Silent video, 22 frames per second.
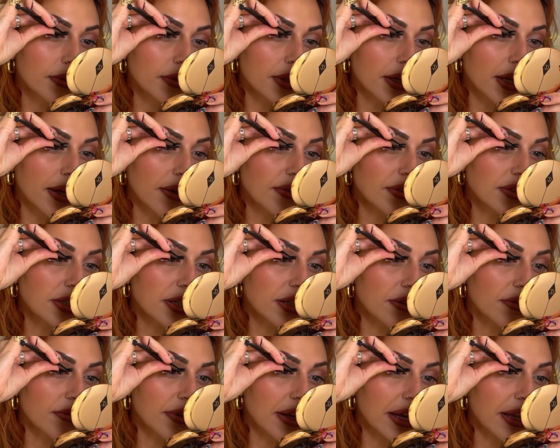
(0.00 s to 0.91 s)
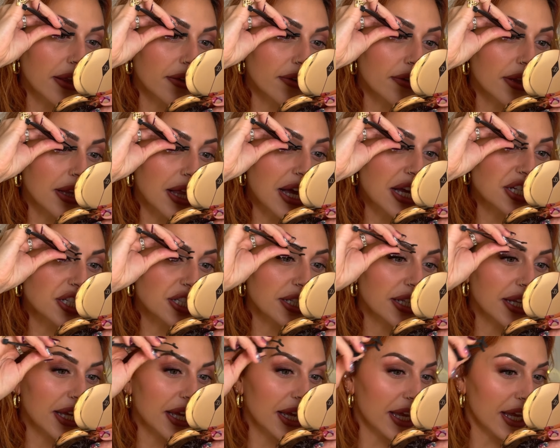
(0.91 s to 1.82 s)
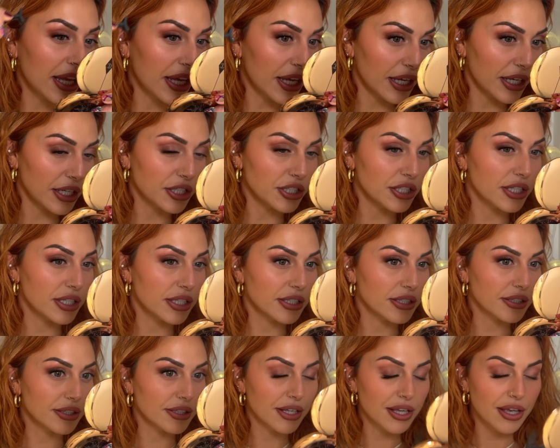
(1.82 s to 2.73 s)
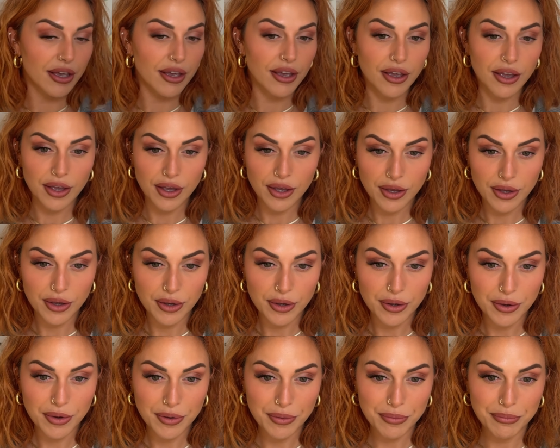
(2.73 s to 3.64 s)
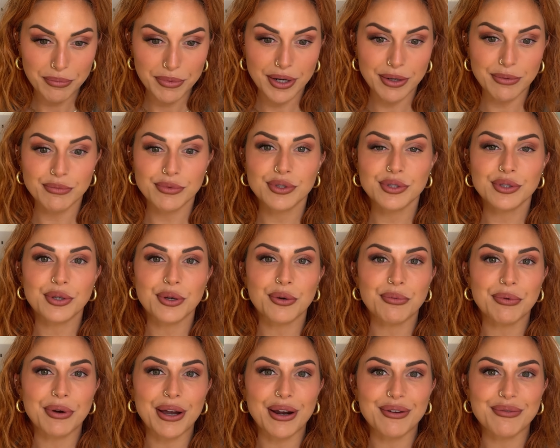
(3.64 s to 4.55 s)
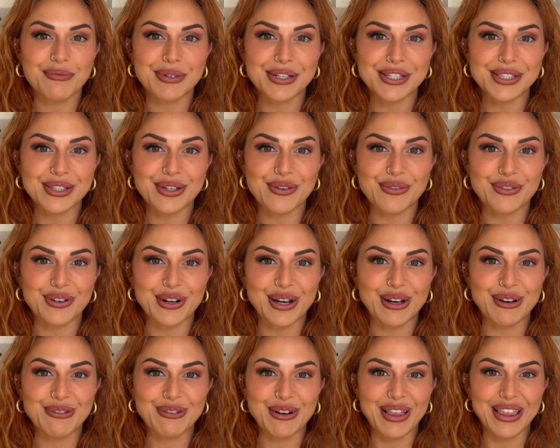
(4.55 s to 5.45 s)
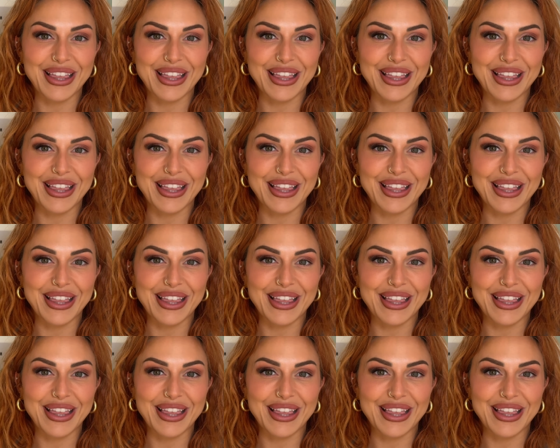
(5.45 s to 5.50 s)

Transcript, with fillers: I haven't done a regular lash in ages, but I'm so proud of myself for how well